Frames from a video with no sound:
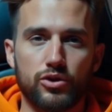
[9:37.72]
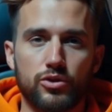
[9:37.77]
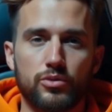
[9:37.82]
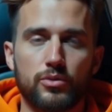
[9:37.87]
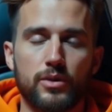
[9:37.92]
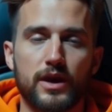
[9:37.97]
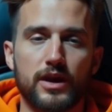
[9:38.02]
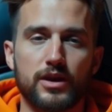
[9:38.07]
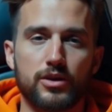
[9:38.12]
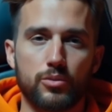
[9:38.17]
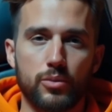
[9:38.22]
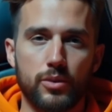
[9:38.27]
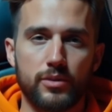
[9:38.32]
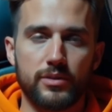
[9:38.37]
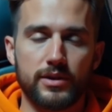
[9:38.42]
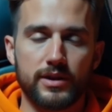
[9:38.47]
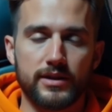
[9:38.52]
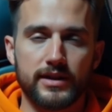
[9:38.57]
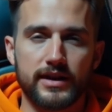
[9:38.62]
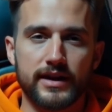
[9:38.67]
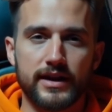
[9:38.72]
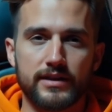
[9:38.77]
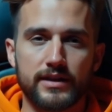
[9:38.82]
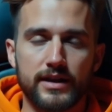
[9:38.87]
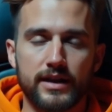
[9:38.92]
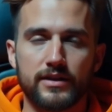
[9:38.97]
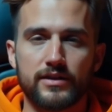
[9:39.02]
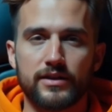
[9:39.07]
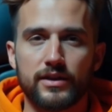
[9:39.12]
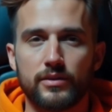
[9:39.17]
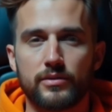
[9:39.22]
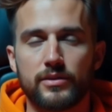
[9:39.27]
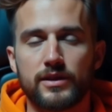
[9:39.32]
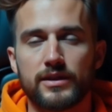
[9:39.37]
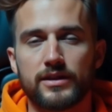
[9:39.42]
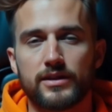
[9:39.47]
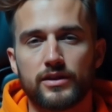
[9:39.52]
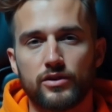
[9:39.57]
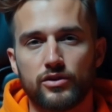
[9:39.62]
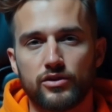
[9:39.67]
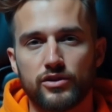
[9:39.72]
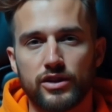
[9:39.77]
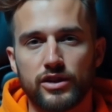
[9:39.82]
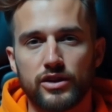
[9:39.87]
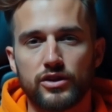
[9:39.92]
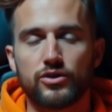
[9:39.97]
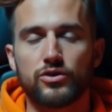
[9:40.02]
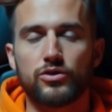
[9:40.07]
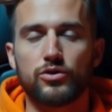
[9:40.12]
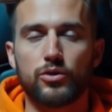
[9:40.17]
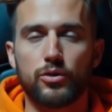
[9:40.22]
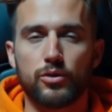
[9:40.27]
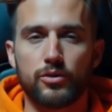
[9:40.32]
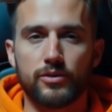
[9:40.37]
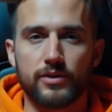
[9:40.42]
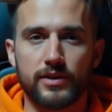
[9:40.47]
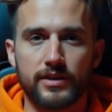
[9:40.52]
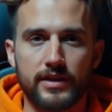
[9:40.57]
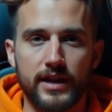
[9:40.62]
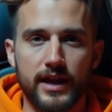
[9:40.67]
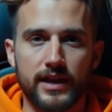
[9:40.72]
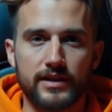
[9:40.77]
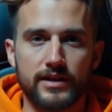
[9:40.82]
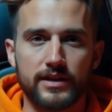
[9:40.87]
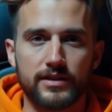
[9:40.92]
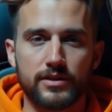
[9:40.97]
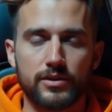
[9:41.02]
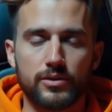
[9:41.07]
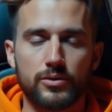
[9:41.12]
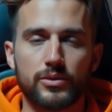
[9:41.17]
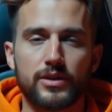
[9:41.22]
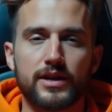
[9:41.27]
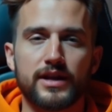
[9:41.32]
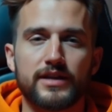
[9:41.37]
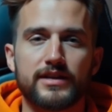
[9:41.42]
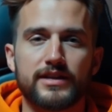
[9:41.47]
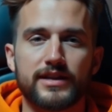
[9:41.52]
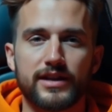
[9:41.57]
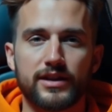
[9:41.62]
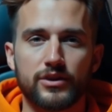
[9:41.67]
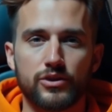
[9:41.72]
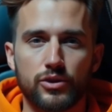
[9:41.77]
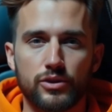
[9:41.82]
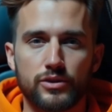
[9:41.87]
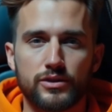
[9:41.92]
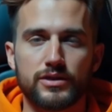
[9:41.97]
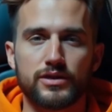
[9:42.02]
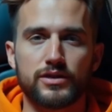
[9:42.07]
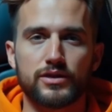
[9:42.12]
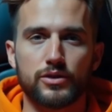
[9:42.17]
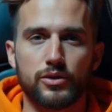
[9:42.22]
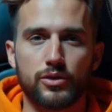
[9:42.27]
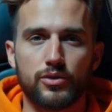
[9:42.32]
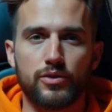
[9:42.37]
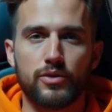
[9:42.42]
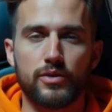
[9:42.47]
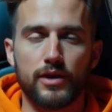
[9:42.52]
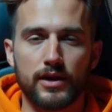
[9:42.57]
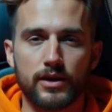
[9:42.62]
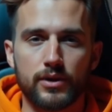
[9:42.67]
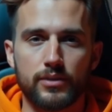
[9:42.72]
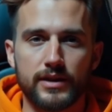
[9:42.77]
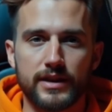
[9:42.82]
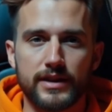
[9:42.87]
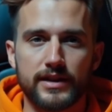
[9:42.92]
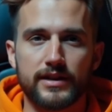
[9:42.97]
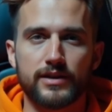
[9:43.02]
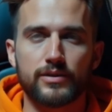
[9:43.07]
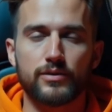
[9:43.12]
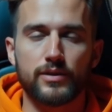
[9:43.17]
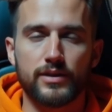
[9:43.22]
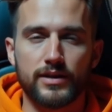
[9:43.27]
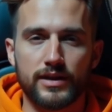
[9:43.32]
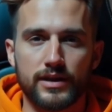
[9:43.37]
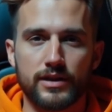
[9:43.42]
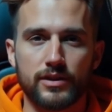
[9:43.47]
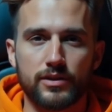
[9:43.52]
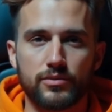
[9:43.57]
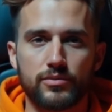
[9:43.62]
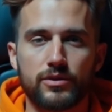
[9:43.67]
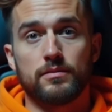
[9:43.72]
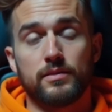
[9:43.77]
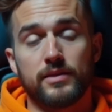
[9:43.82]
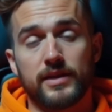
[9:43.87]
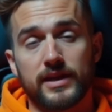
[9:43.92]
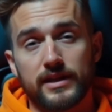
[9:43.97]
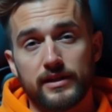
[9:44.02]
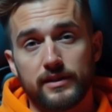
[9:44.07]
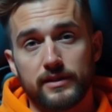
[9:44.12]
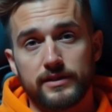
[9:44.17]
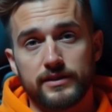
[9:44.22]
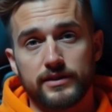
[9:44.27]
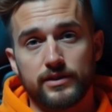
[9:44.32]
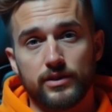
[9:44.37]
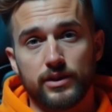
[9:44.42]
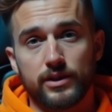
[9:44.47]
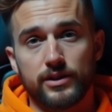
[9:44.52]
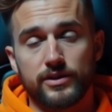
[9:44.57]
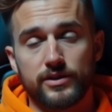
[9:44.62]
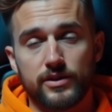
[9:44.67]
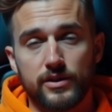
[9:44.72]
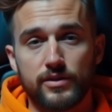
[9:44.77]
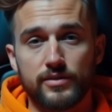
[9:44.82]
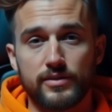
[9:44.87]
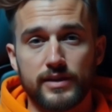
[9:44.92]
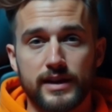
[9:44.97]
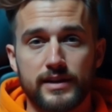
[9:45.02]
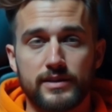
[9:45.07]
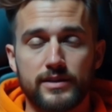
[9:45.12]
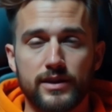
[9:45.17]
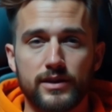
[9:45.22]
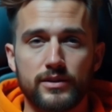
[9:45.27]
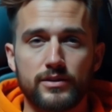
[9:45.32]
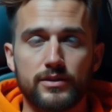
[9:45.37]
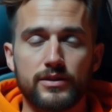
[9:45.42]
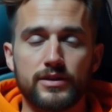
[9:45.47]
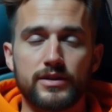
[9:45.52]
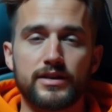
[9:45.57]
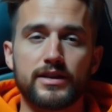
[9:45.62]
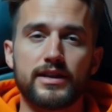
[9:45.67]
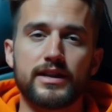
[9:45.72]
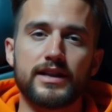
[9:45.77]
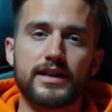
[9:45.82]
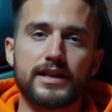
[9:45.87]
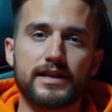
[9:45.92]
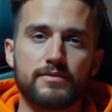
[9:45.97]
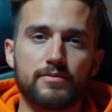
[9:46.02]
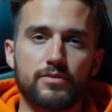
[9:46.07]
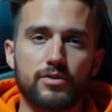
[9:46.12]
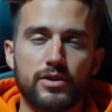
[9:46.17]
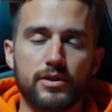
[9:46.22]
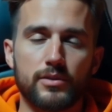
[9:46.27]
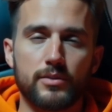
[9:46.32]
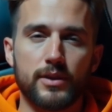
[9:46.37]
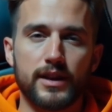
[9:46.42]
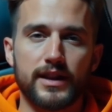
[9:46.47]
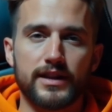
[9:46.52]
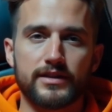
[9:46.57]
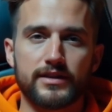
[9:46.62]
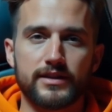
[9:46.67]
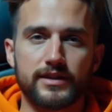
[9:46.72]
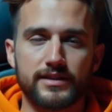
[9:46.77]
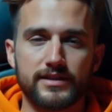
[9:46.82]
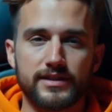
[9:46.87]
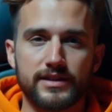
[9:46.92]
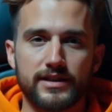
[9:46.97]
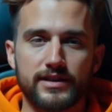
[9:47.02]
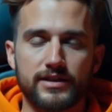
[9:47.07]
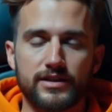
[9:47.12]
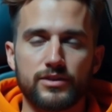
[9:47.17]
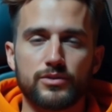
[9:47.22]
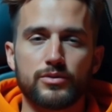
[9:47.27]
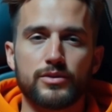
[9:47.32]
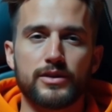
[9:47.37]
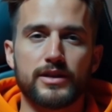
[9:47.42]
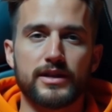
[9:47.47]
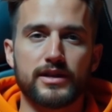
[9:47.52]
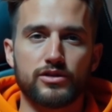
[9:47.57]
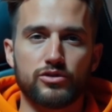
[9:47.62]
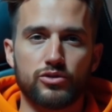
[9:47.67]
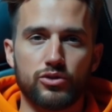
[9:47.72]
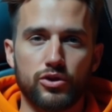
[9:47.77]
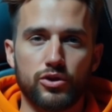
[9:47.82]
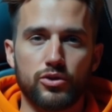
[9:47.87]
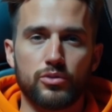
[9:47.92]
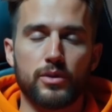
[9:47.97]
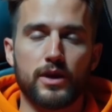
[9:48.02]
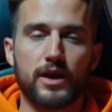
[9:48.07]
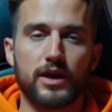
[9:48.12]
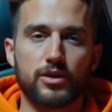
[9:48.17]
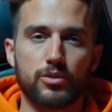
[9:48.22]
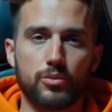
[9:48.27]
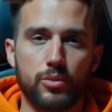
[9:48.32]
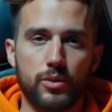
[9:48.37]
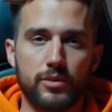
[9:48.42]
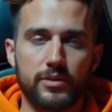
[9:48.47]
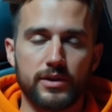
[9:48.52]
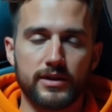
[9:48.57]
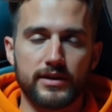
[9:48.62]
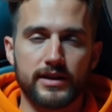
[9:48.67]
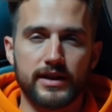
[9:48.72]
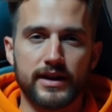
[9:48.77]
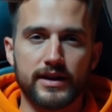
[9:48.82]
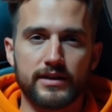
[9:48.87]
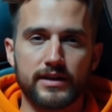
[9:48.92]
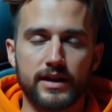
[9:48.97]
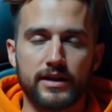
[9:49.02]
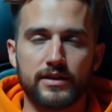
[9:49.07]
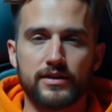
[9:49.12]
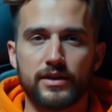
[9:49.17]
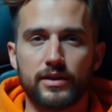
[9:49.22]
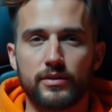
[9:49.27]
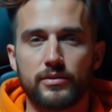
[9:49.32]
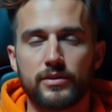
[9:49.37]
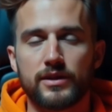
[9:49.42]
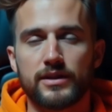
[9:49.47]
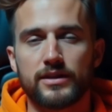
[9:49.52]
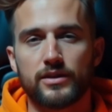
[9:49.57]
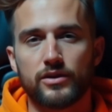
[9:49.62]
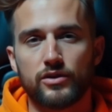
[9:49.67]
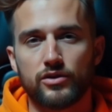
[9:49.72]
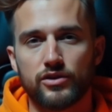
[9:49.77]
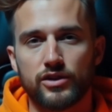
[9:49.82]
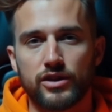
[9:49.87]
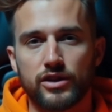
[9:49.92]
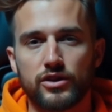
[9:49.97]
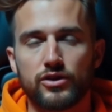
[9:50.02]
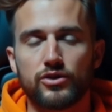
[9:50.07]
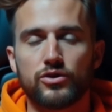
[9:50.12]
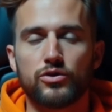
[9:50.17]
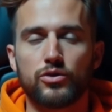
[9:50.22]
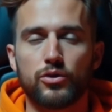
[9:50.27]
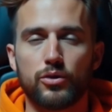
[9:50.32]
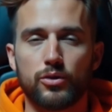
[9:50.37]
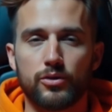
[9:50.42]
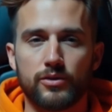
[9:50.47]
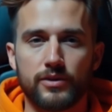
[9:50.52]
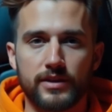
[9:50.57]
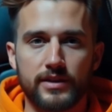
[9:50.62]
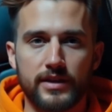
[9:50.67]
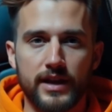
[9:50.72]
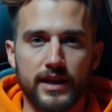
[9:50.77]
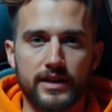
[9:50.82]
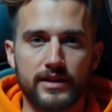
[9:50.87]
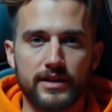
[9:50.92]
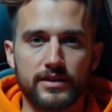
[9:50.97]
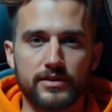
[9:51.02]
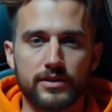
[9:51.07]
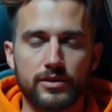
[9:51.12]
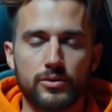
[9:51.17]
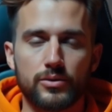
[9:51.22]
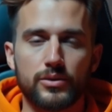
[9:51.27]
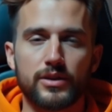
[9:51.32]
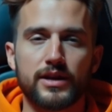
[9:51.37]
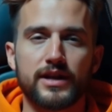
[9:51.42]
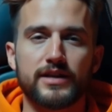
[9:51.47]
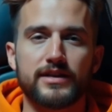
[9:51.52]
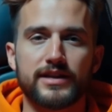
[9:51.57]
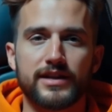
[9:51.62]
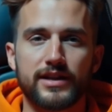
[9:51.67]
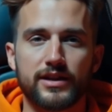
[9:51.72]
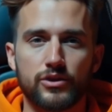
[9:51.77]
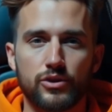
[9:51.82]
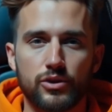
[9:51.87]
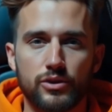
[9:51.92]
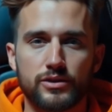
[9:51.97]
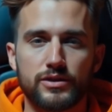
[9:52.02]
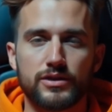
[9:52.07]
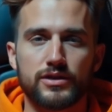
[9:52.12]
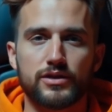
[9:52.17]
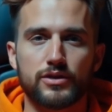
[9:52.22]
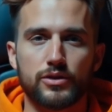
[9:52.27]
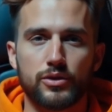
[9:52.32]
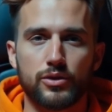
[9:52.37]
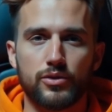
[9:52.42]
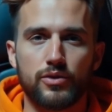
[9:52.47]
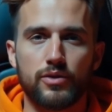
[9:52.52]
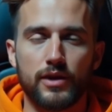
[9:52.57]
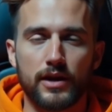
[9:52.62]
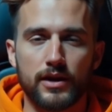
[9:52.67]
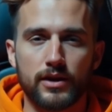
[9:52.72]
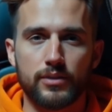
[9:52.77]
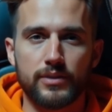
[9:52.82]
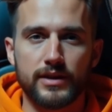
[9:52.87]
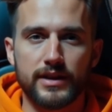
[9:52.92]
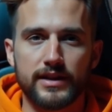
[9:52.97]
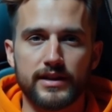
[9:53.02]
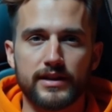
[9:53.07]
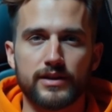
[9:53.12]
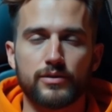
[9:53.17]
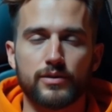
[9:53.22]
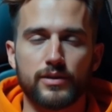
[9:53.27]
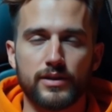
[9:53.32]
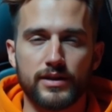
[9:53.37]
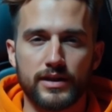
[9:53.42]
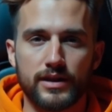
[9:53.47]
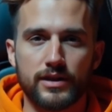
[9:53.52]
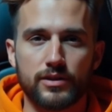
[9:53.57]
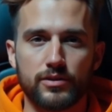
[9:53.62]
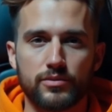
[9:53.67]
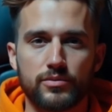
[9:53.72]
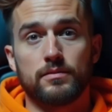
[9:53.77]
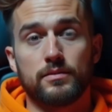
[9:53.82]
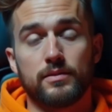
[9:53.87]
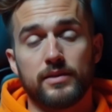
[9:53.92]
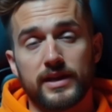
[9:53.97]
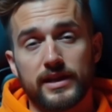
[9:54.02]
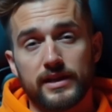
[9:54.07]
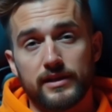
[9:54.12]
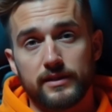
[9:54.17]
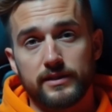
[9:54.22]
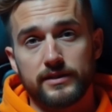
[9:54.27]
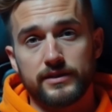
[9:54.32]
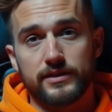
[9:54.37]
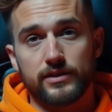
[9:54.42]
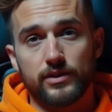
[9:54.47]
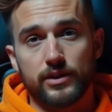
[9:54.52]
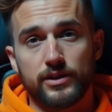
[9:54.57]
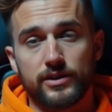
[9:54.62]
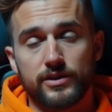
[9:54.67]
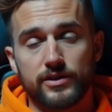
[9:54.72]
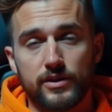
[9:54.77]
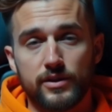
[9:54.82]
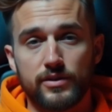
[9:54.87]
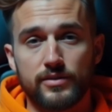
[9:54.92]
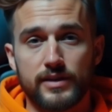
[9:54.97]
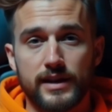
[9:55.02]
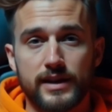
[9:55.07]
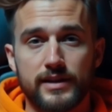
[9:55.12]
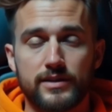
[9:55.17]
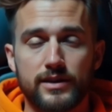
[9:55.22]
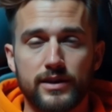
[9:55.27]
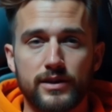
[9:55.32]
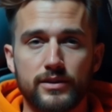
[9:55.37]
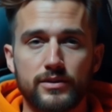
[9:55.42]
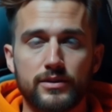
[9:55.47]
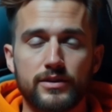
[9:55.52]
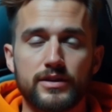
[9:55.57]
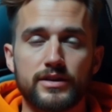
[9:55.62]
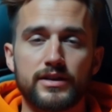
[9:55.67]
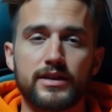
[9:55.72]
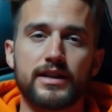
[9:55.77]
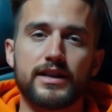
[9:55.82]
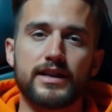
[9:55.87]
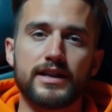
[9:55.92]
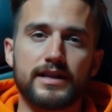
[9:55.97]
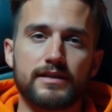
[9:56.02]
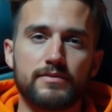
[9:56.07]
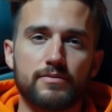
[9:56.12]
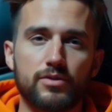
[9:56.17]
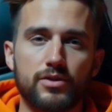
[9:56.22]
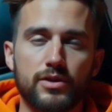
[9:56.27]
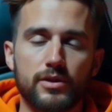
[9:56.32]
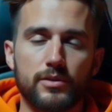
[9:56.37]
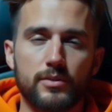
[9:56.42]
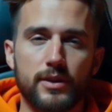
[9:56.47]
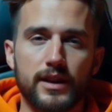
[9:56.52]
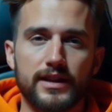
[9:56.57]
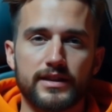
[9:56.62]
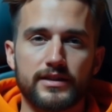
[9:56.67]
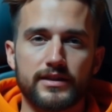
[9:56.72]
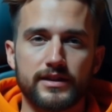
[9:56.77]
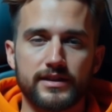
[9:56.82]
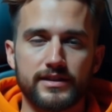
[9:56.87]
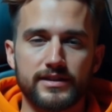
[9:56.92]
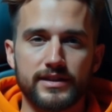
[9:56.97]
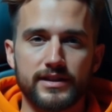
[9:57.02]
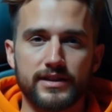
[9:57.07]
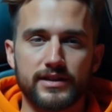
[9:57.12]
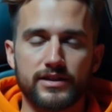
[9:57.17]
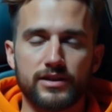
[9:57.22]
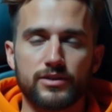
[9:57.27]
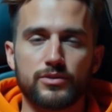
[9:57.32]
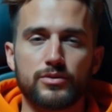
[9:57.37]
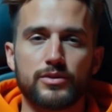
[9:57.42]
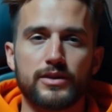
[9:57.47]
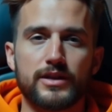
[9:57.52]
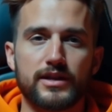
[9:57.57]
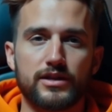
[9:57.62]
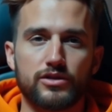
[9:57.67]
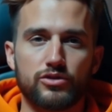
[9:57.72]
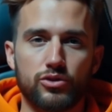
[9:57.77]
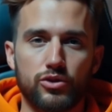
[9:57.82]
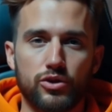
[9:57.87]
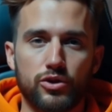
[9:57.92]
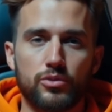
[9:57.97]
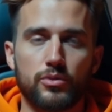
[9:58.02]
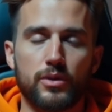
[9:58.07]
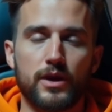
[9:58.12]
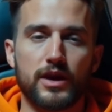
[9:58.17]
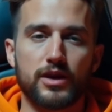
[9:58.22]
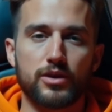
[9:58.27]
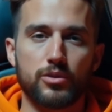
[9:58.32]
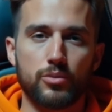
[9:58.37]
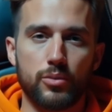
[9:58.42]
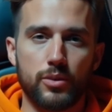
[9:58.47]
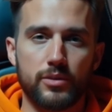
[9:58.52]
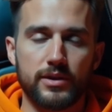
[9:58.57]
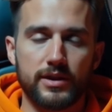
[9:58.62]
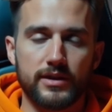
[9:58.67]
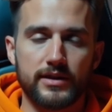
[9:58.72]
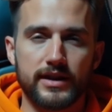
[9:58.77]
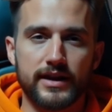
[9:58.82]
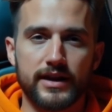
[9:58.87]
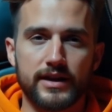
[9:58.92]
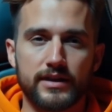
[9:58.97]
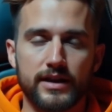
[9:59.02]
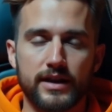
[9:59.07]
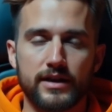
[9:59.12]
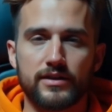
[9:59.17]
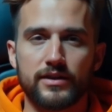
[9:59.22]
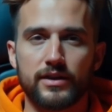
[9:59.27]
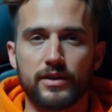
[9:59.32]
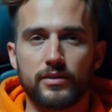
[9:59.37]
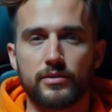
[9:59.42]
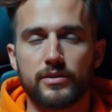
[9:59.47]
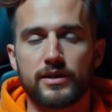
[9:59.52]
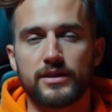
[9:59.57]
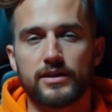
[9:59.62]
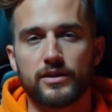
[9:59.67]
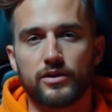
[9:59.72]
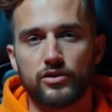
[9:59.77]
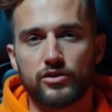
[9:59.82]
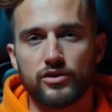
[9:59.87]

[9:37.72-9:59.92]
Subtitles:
Zero investment is possible, but zero effort is not. Your time, hard work, and the will to learn are your greatest assets. It might seem difficult to move from where you are right now to a new direction, but if you take just one small step today, a year from now, you'll say, "I'm so glad I started that day." Now it's your turn. Which